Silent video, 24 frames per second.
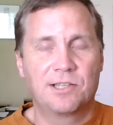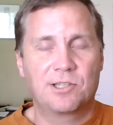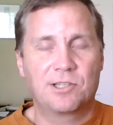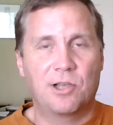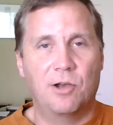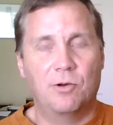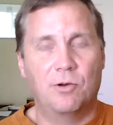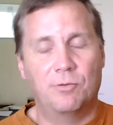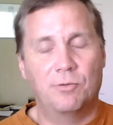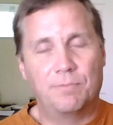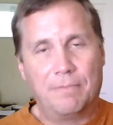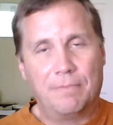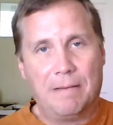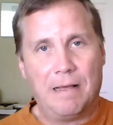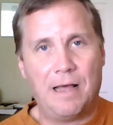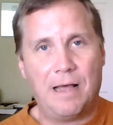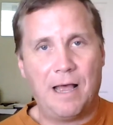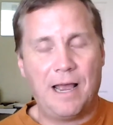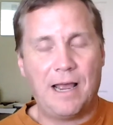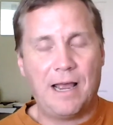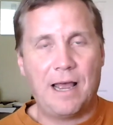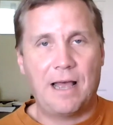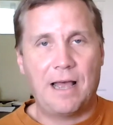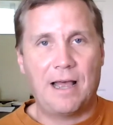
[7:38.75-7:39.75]
So
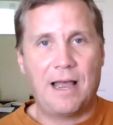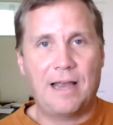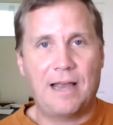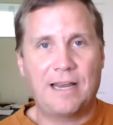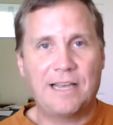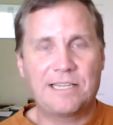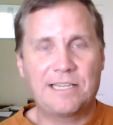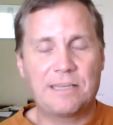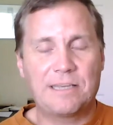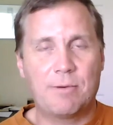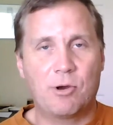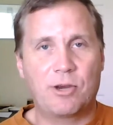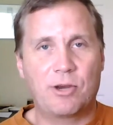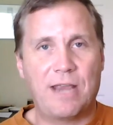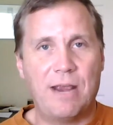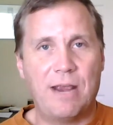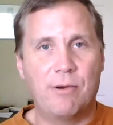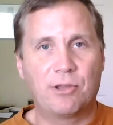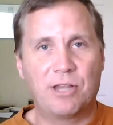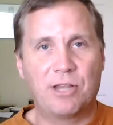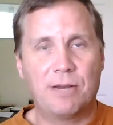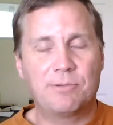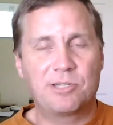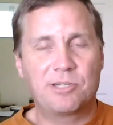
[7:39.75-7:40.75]
I guess I'm okay
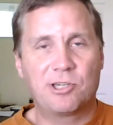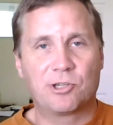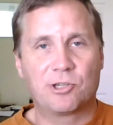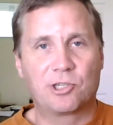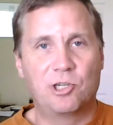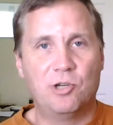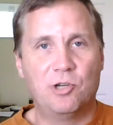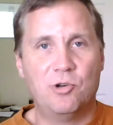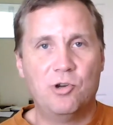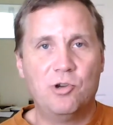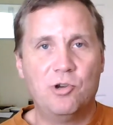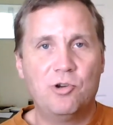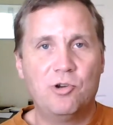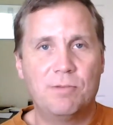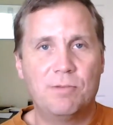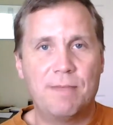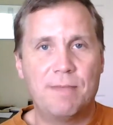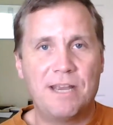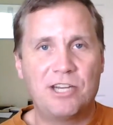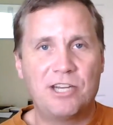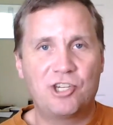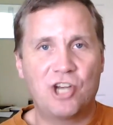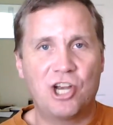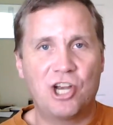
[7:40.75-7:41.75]
with. I'm still too new to
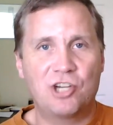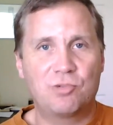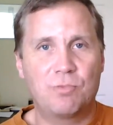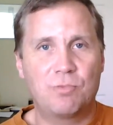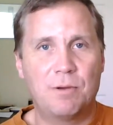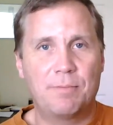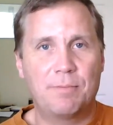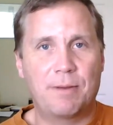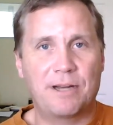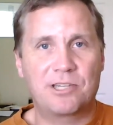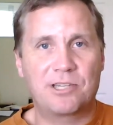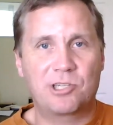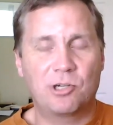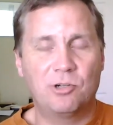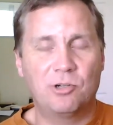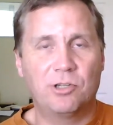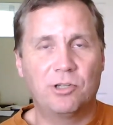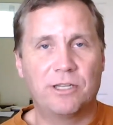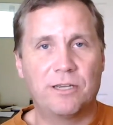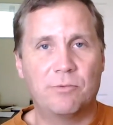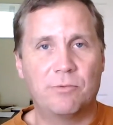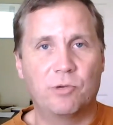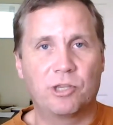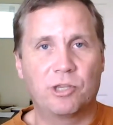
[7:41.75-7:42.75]
make judgment, but I
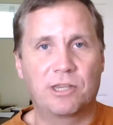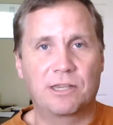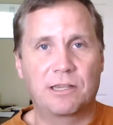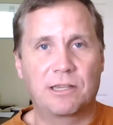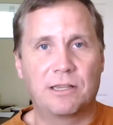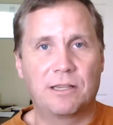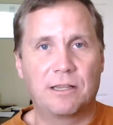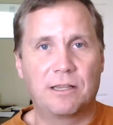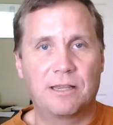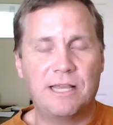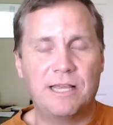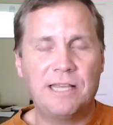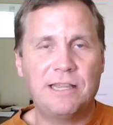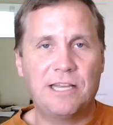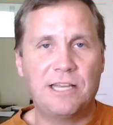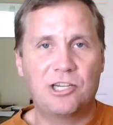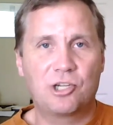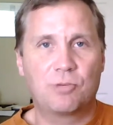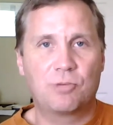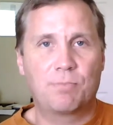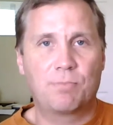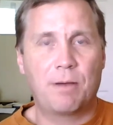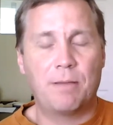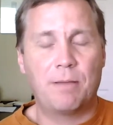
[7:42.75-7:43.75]
certainly would think they
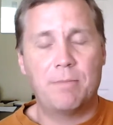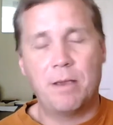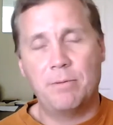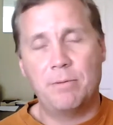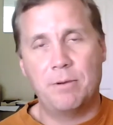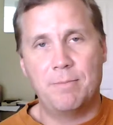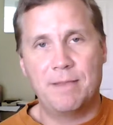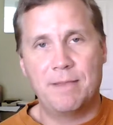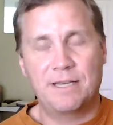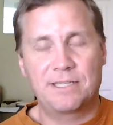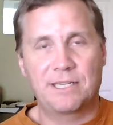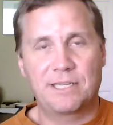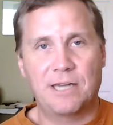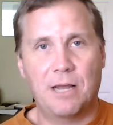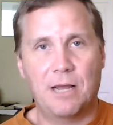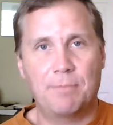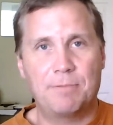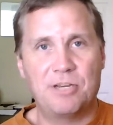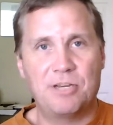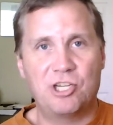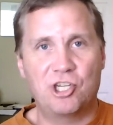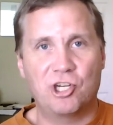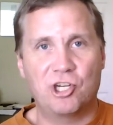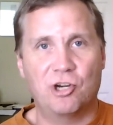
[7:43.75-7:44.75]
should maybe mix it
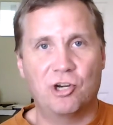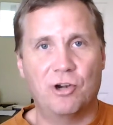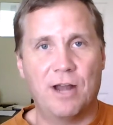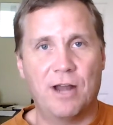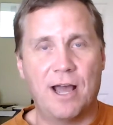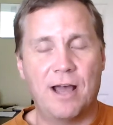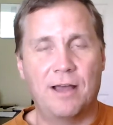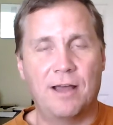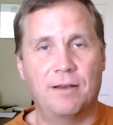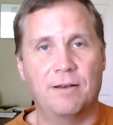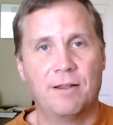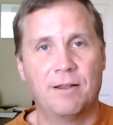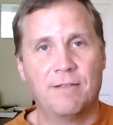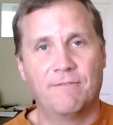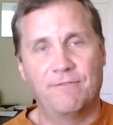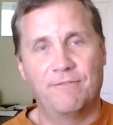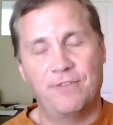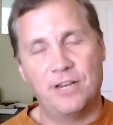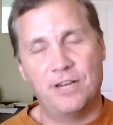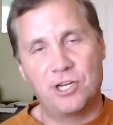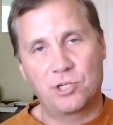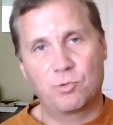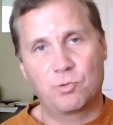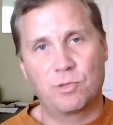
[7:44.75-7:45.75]
up each year, not
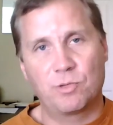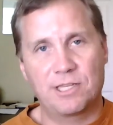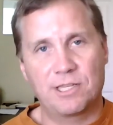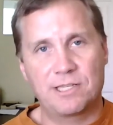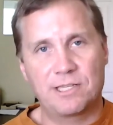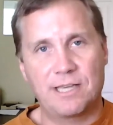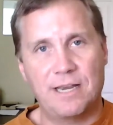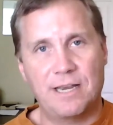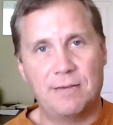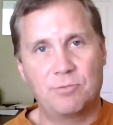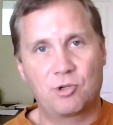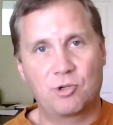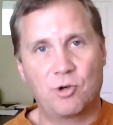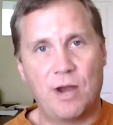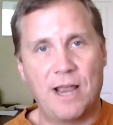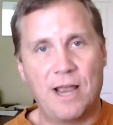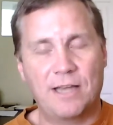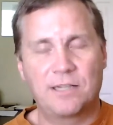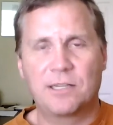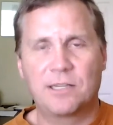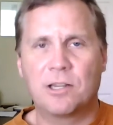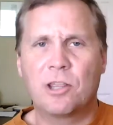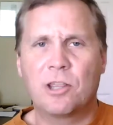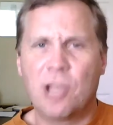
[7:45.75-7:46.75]
finish with the same
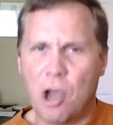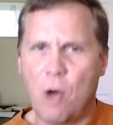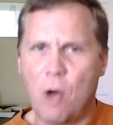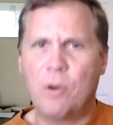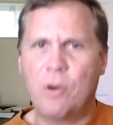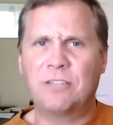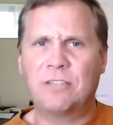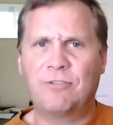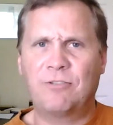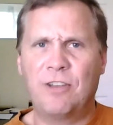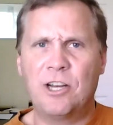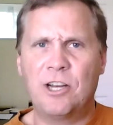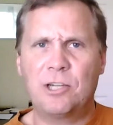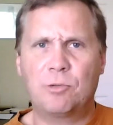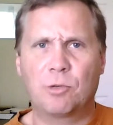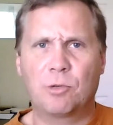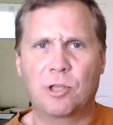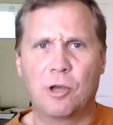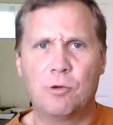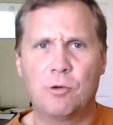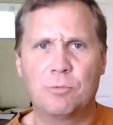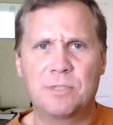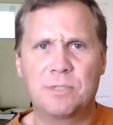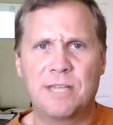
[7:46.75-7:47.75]
track. Do they always finish with
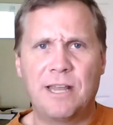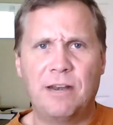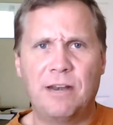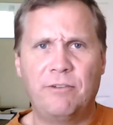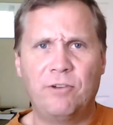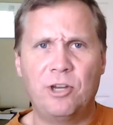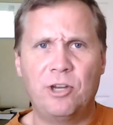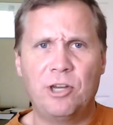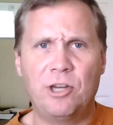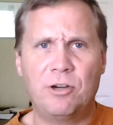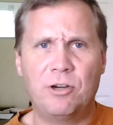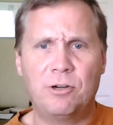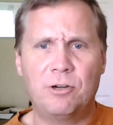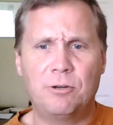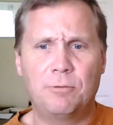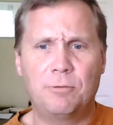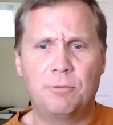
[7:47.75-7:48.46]
Homestead every year?